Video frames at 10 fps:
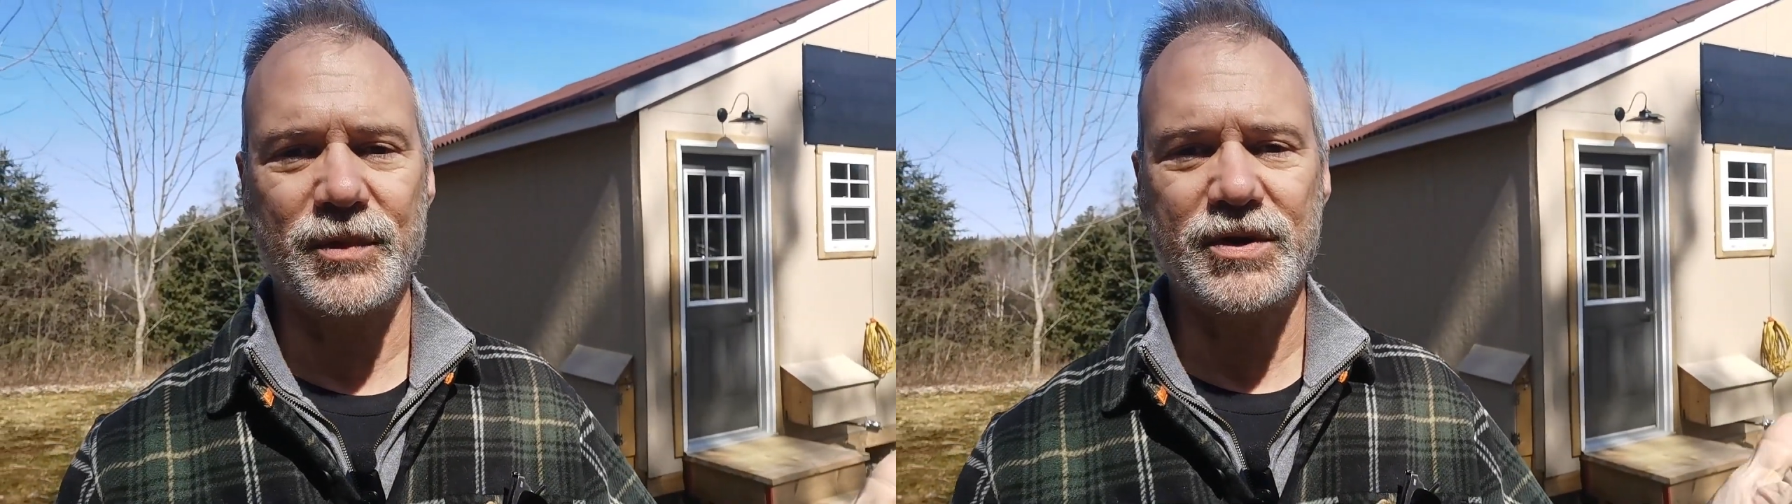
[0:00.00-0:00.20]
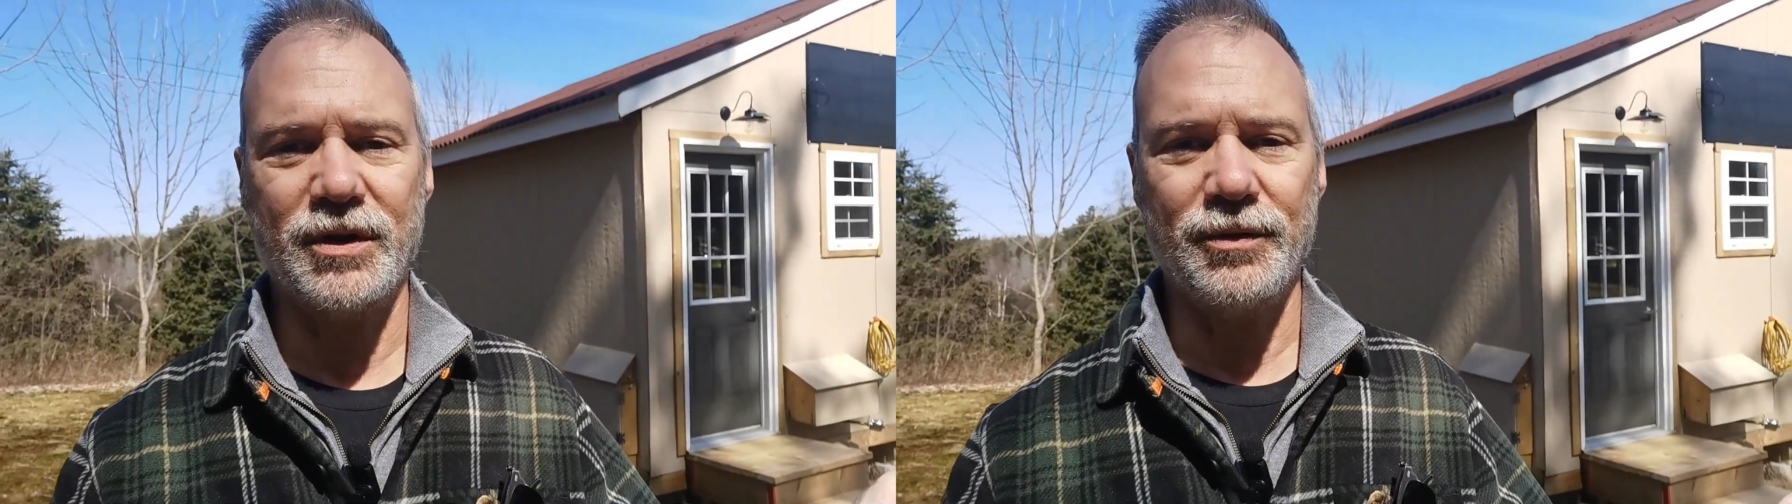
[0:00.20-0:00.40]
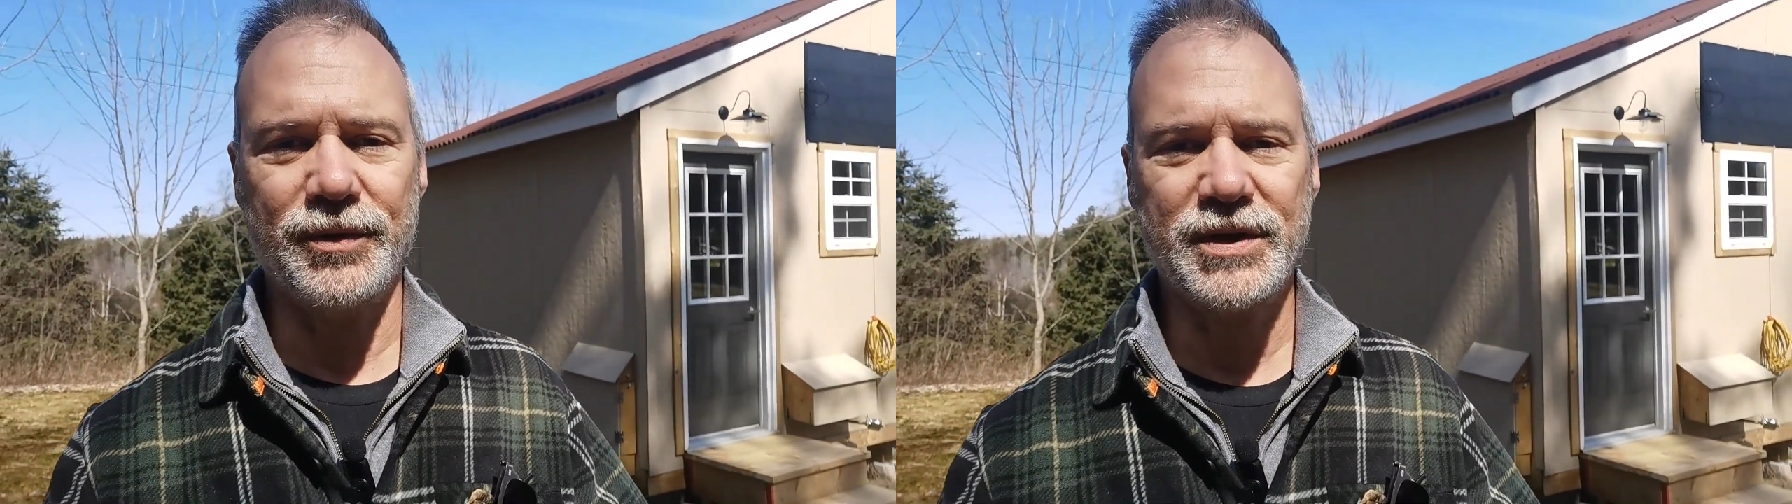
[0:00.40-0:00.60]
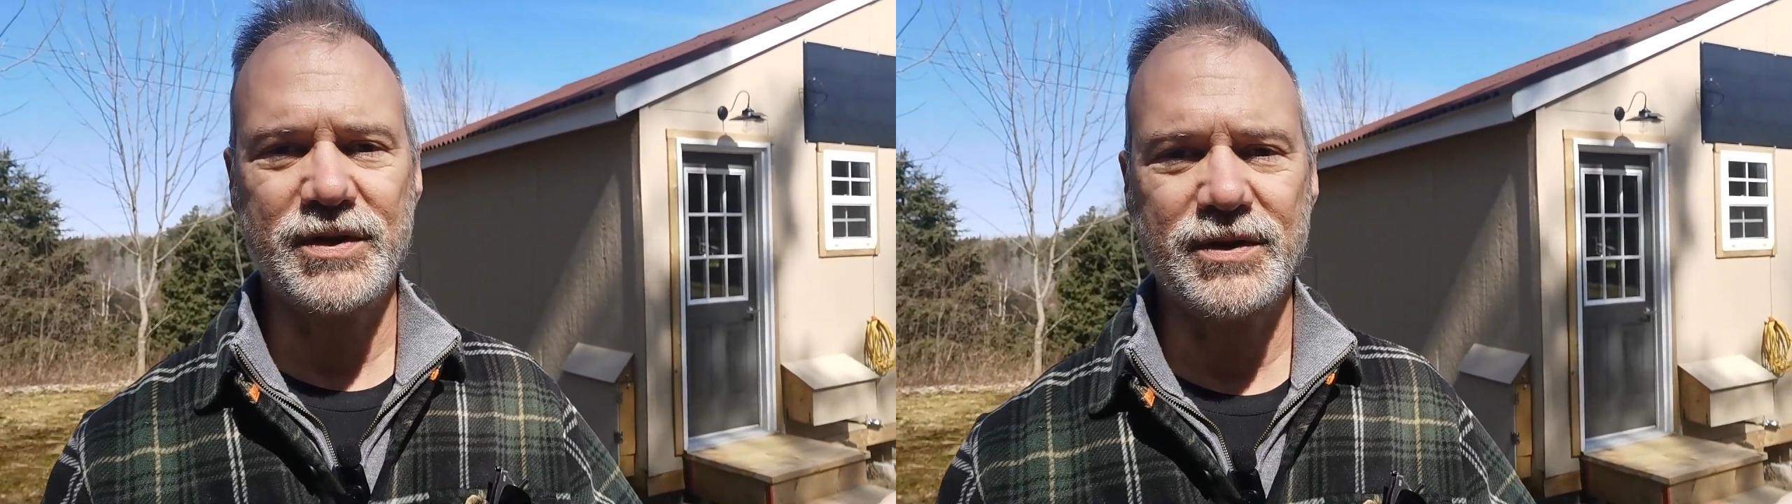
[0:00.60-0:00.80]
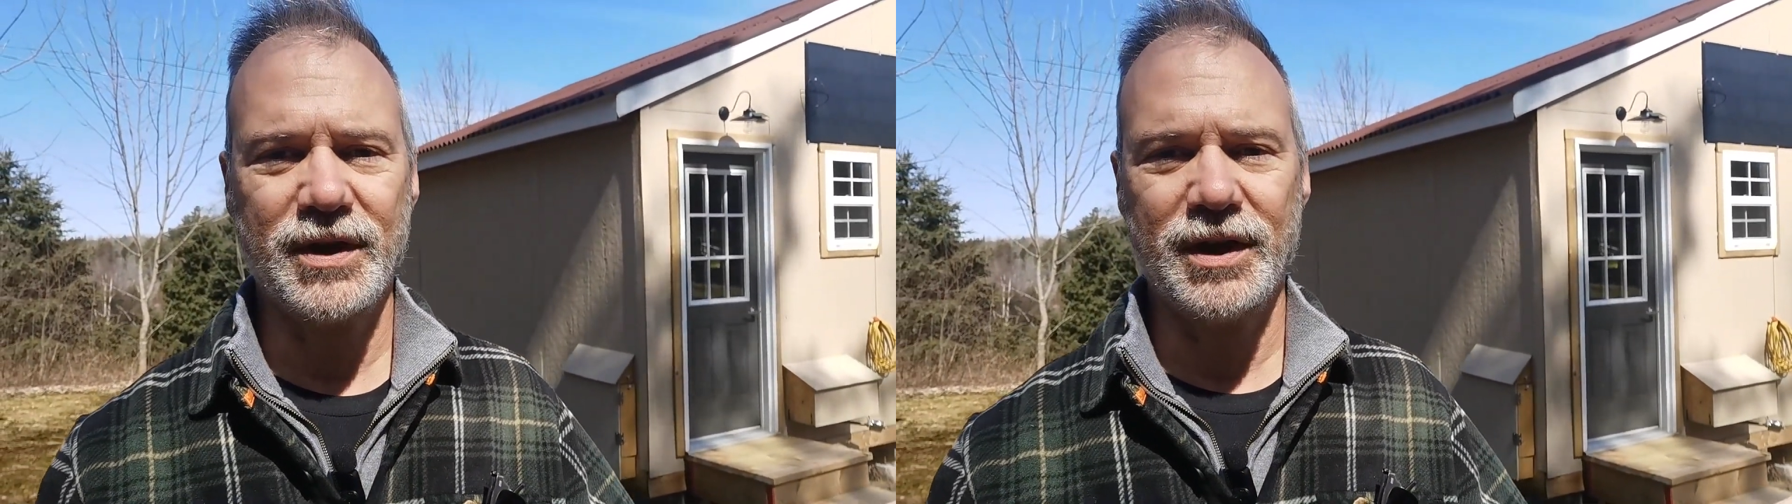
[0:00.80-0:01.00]
So
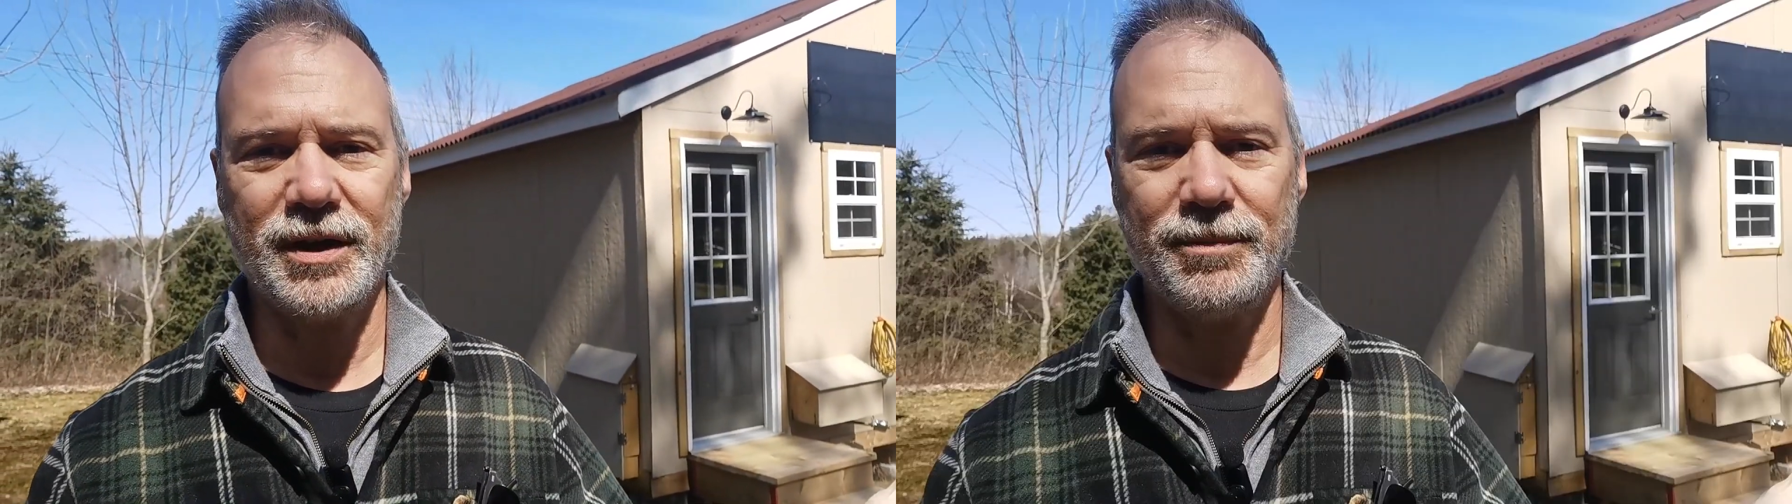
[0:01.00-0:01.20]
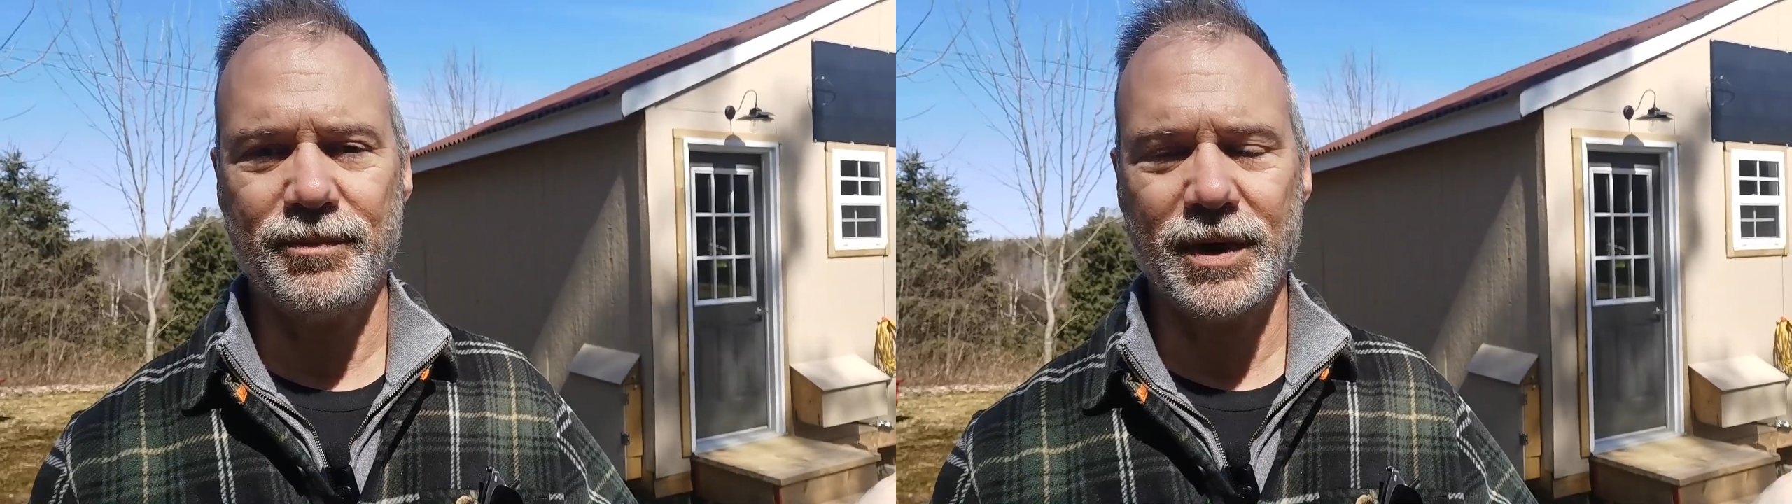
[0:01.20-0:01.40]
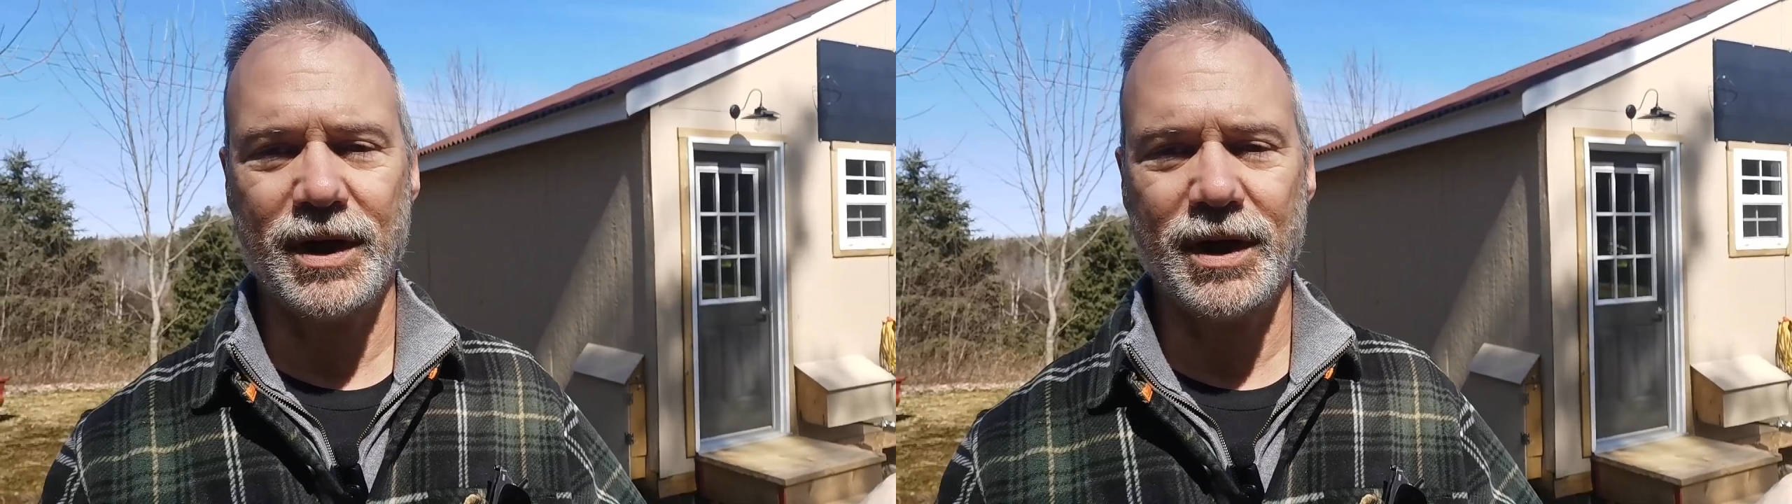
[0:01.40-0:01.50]
this is a